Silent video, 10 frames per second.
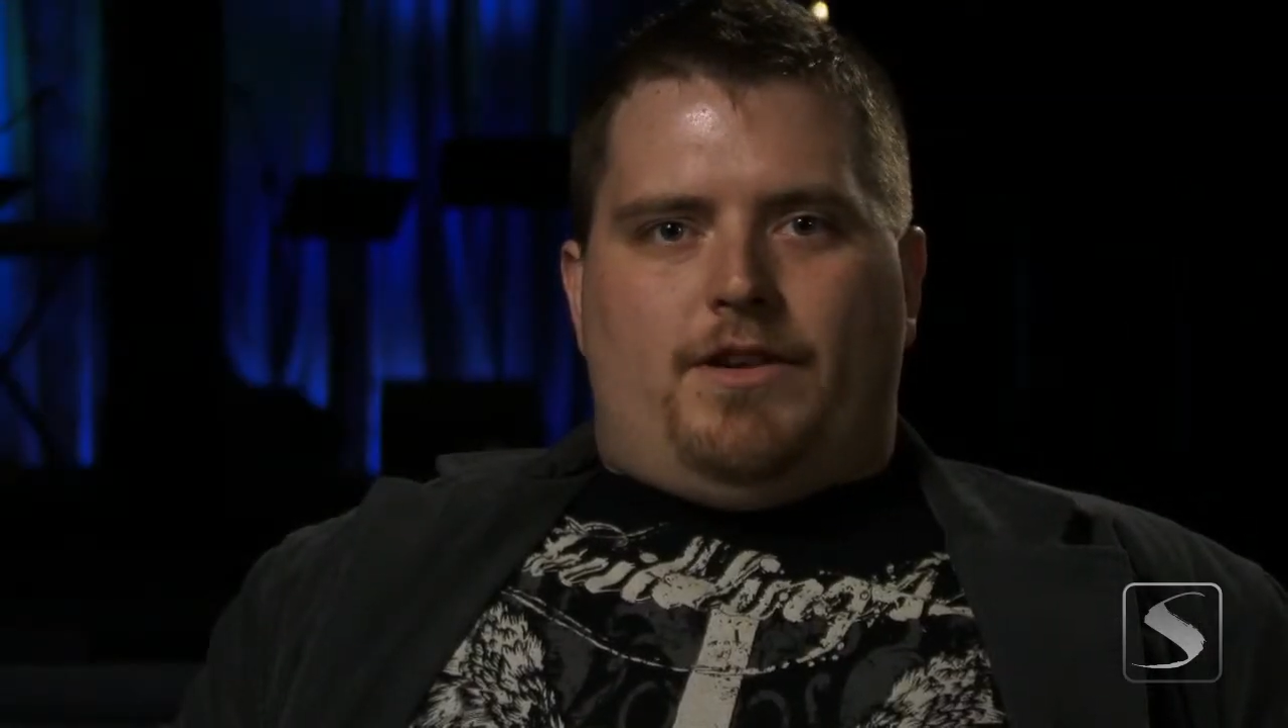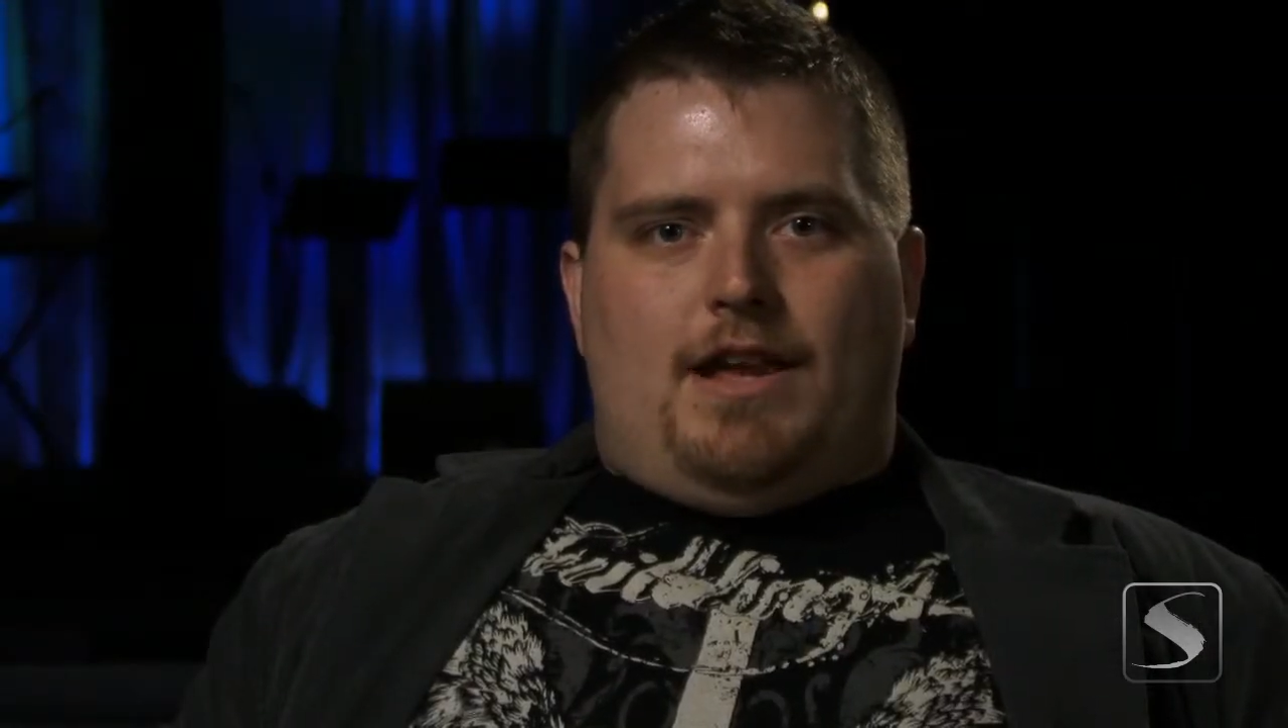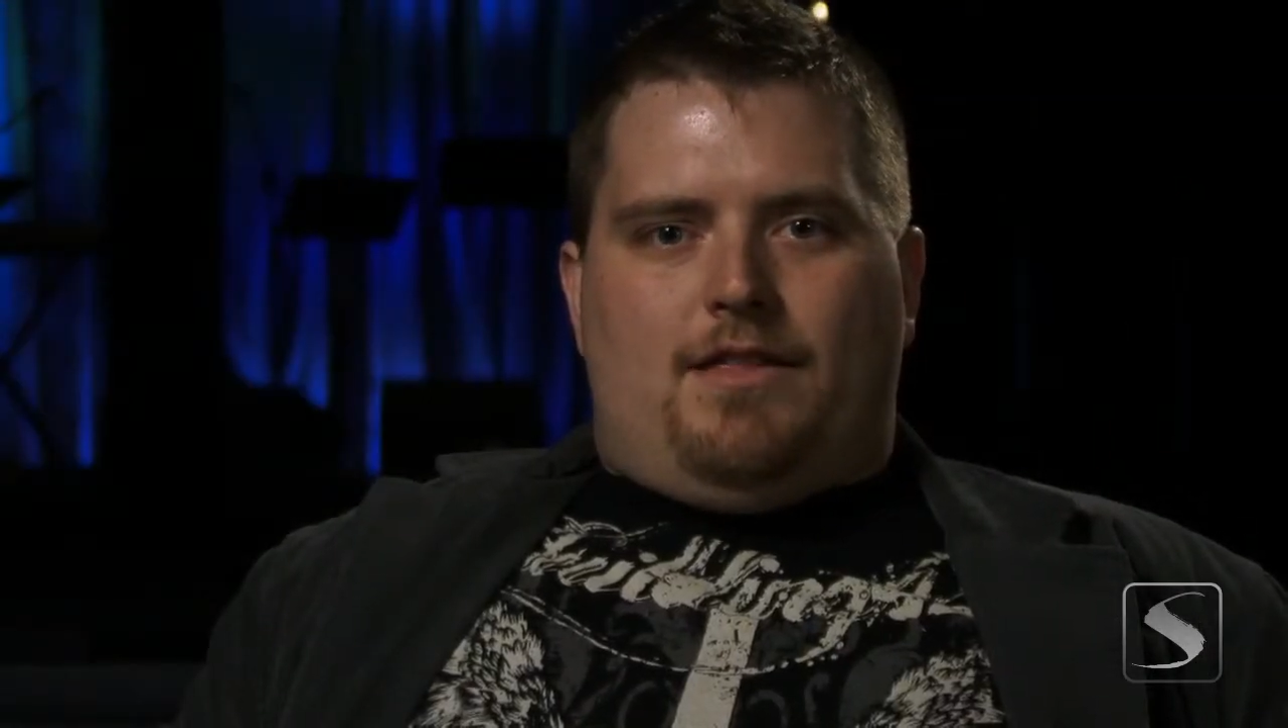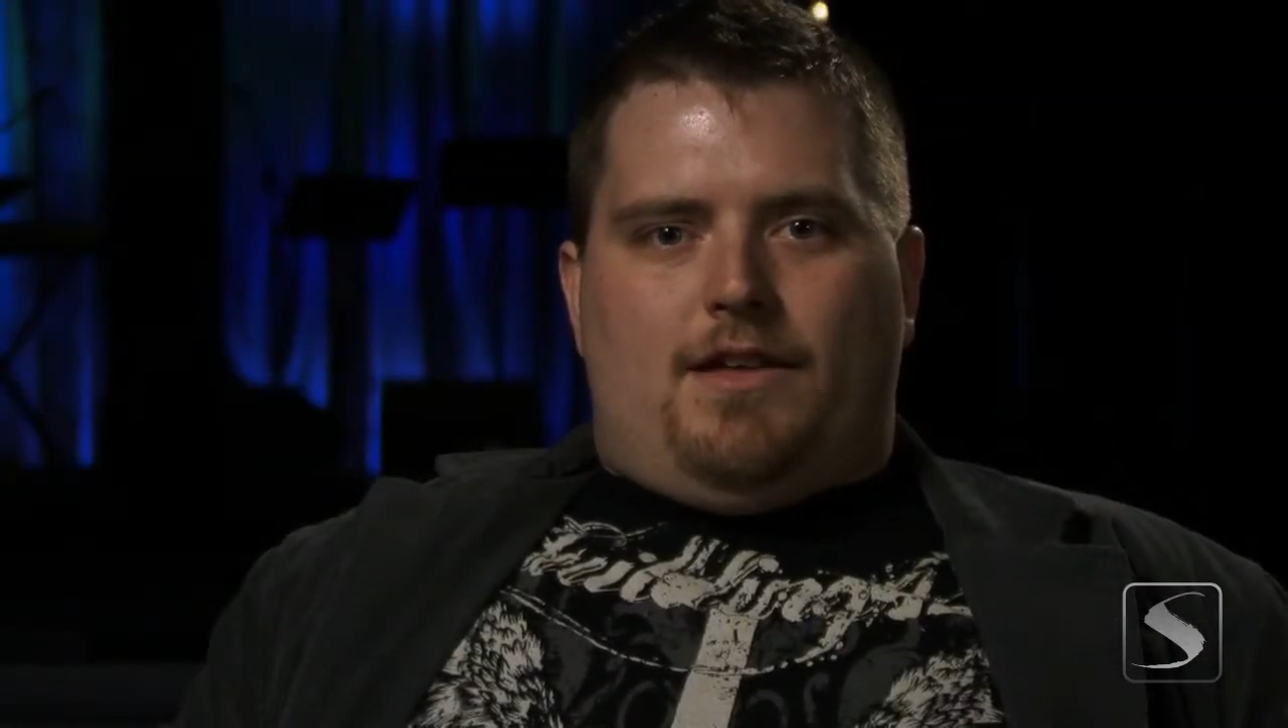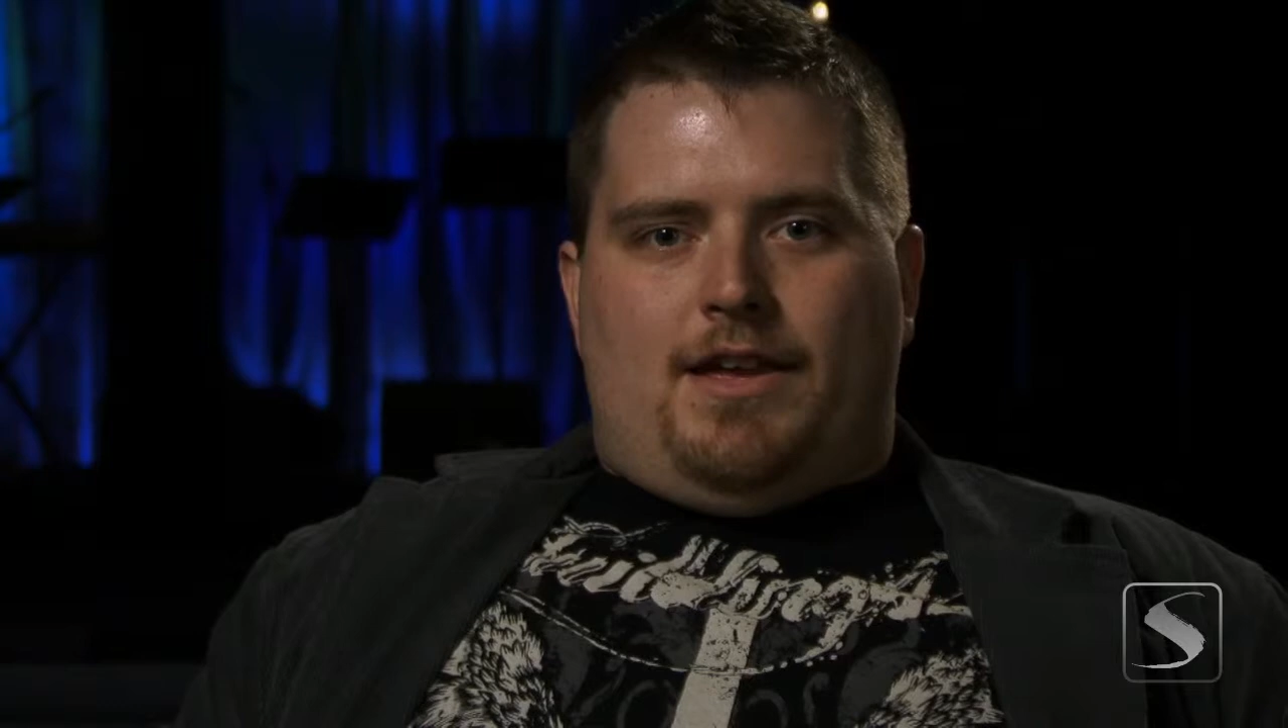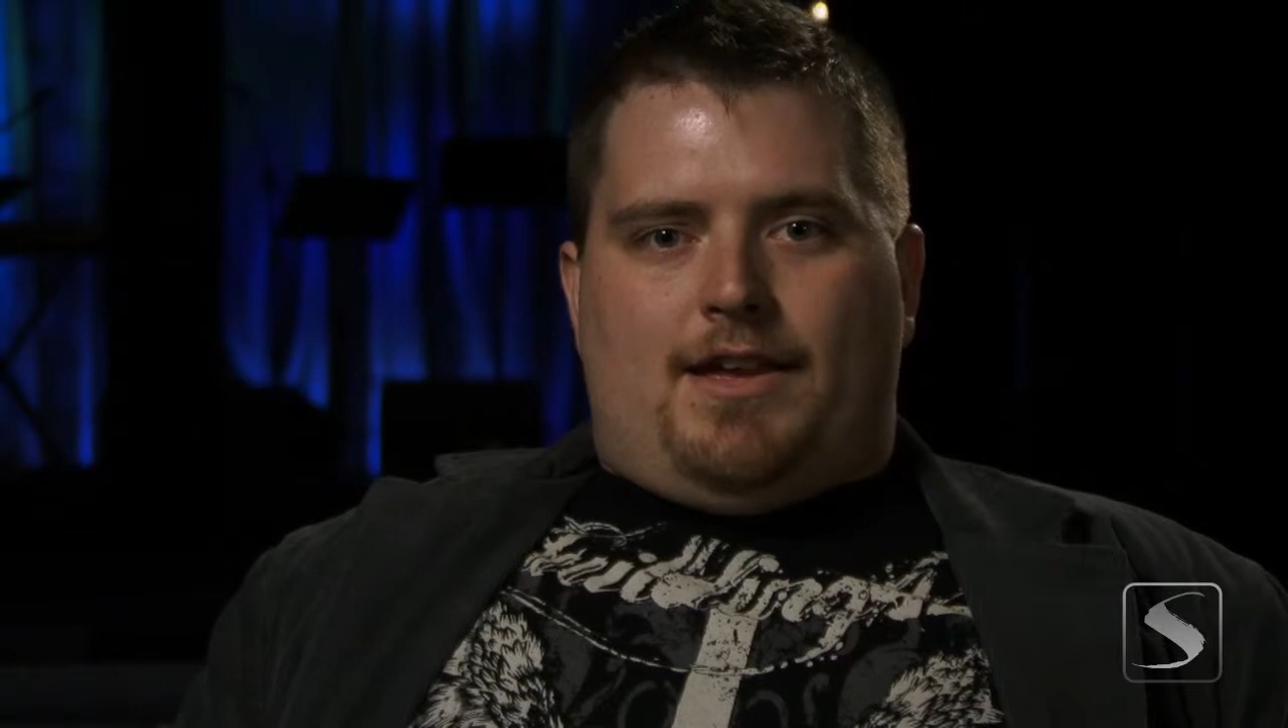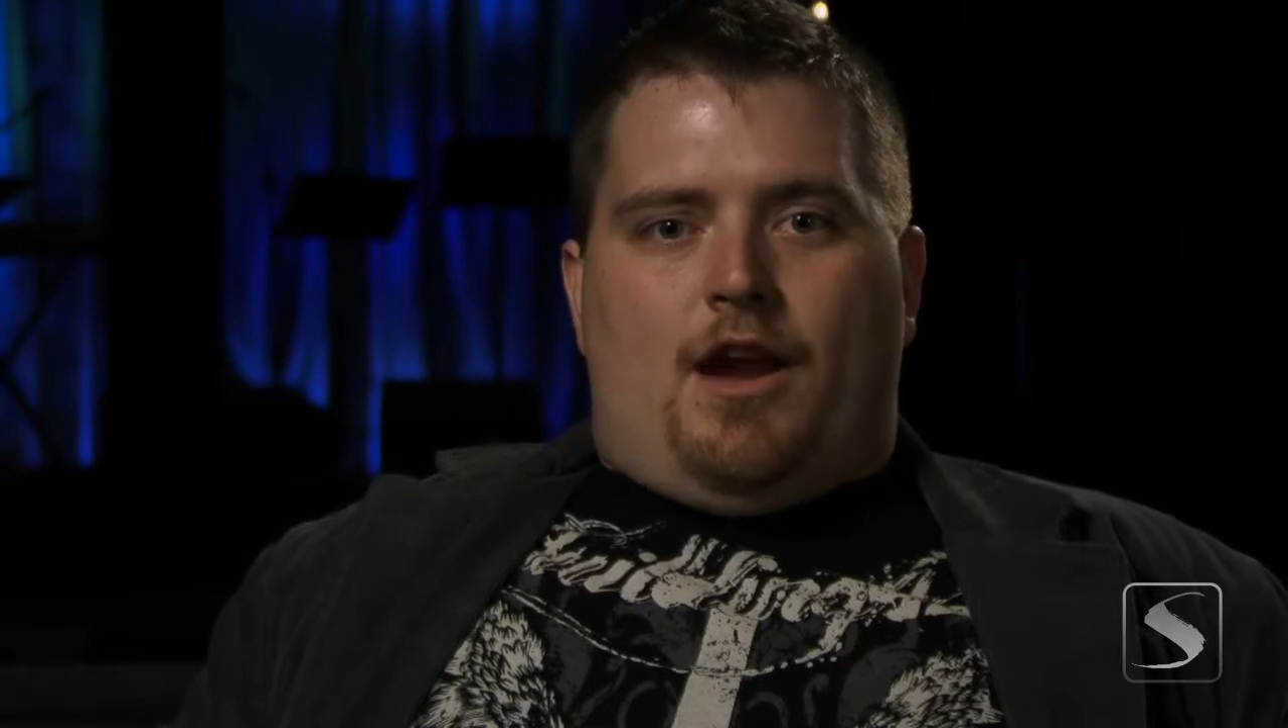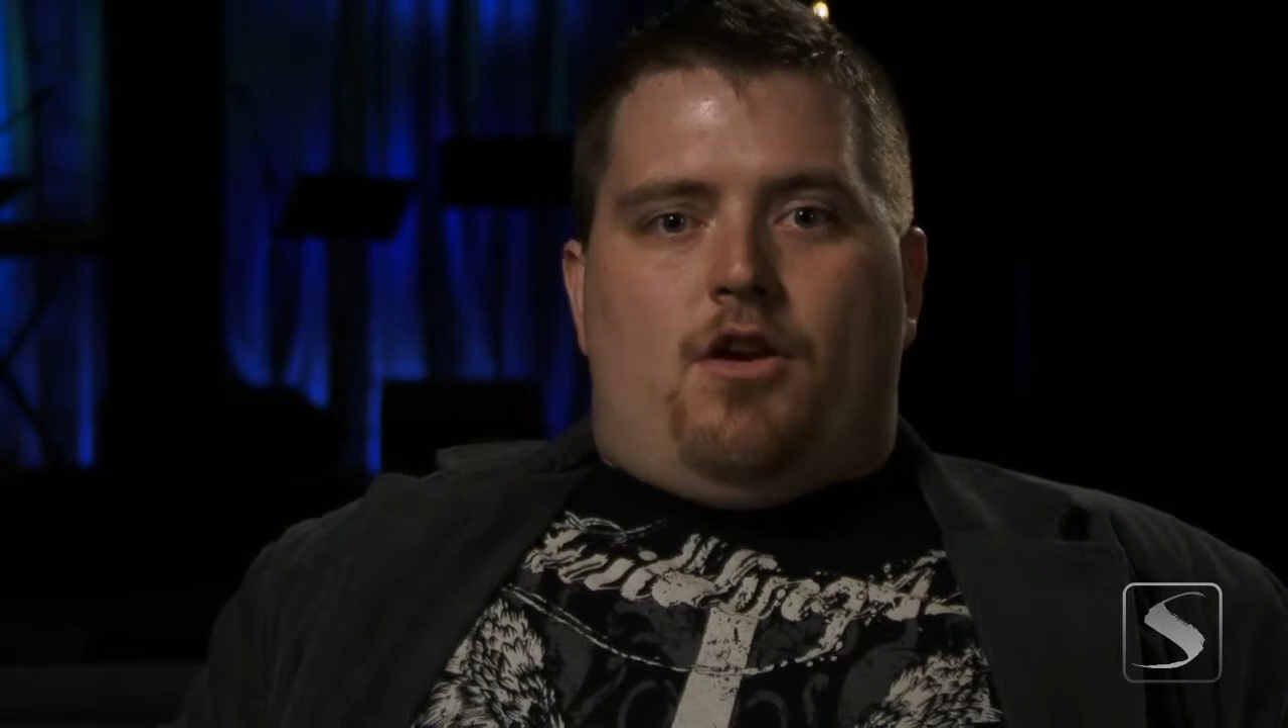day that He